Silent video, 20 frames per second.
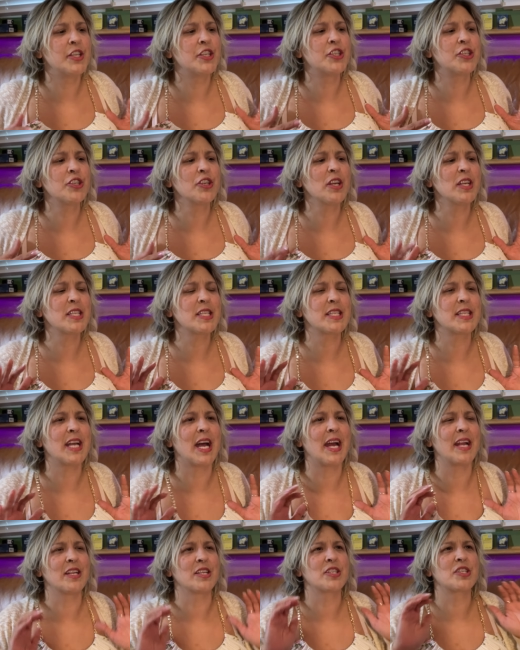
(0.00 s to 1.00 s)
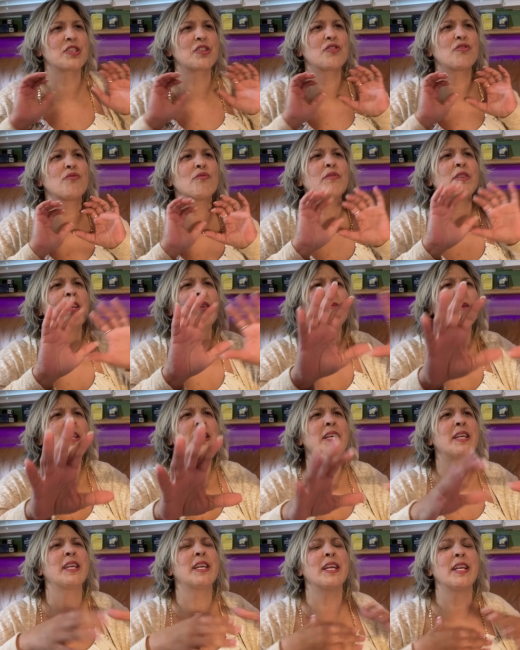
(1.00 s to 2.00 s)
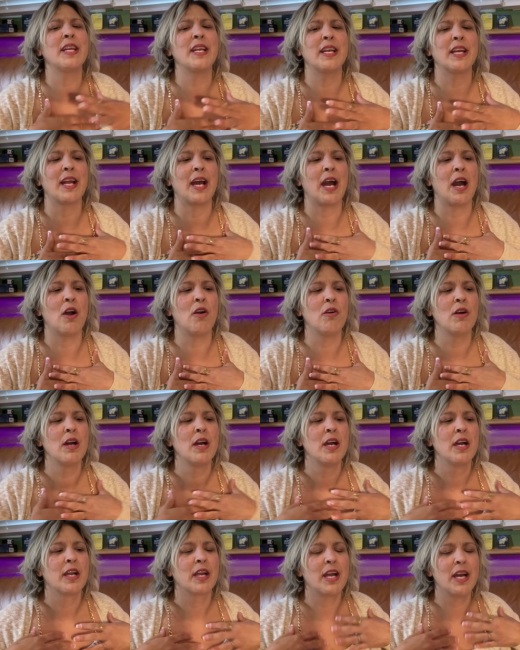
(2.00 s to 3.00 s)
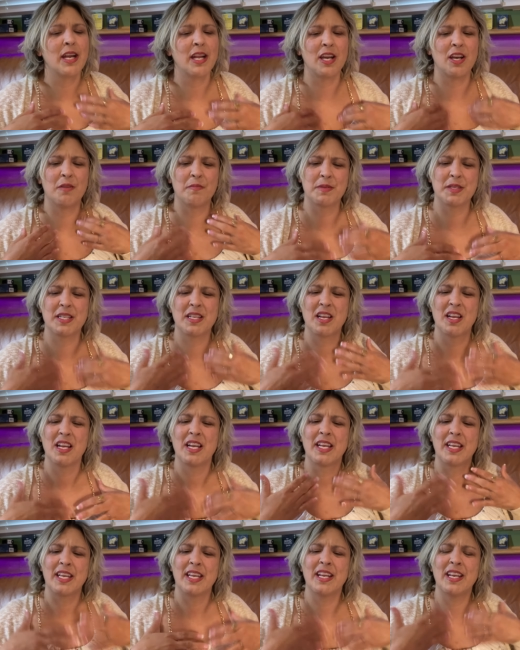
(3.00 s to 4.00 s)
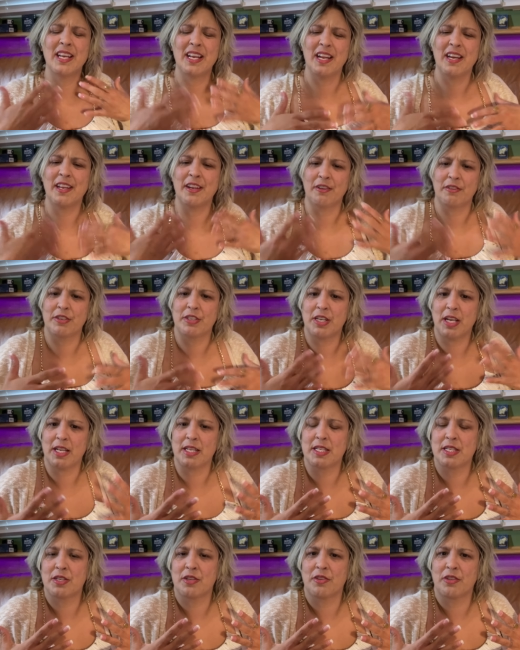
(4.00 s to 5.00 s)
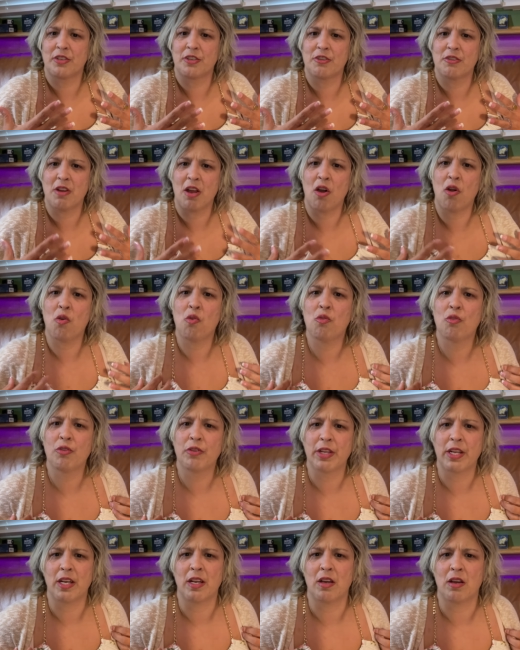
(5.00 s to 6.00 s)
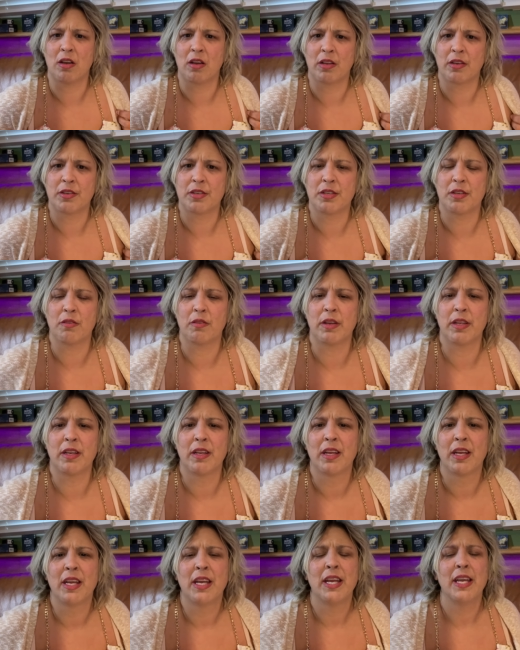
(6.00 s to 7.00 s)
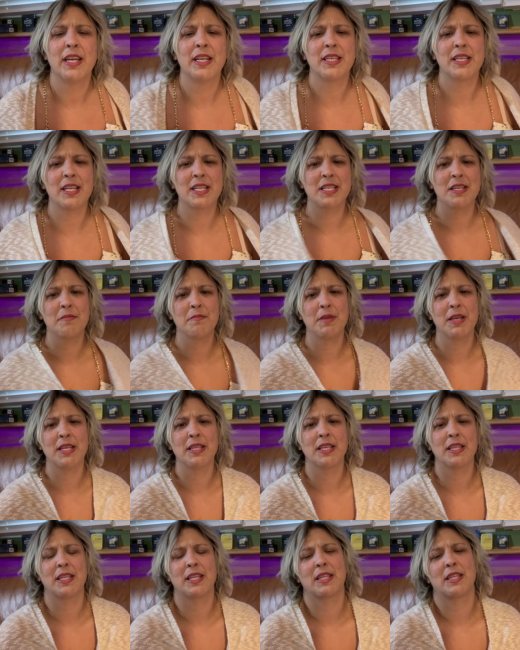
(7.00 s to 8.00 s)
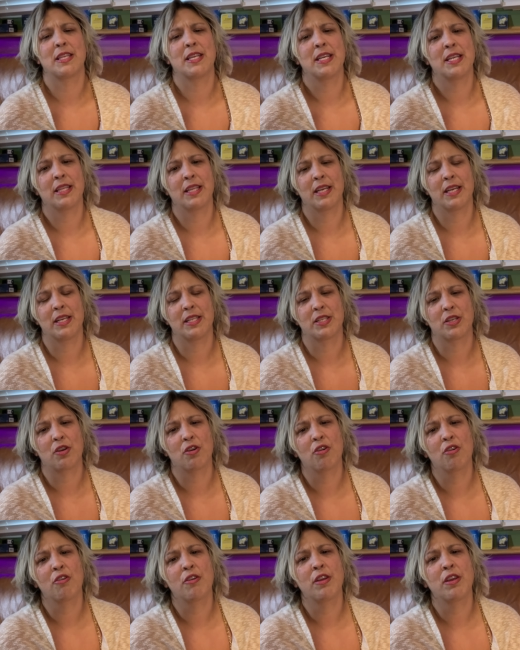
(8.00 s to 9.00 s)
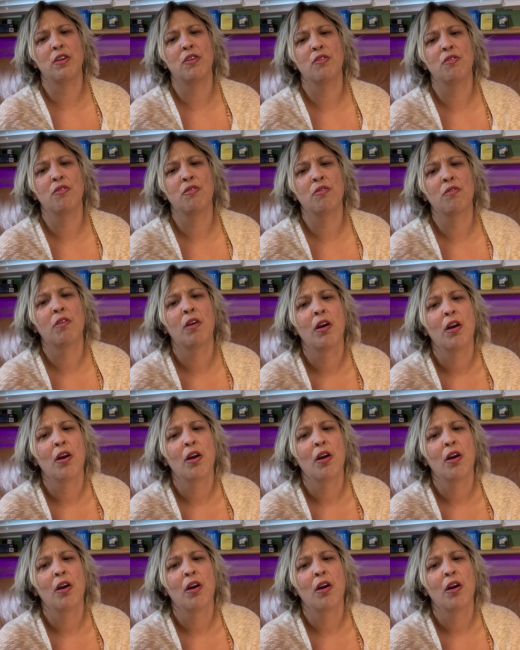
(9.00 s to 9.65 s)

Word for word: just that screaming and getting it out kind of helps get it out of your chest so that you're not holding on to it. It doesn't mean that the thing that has hurt you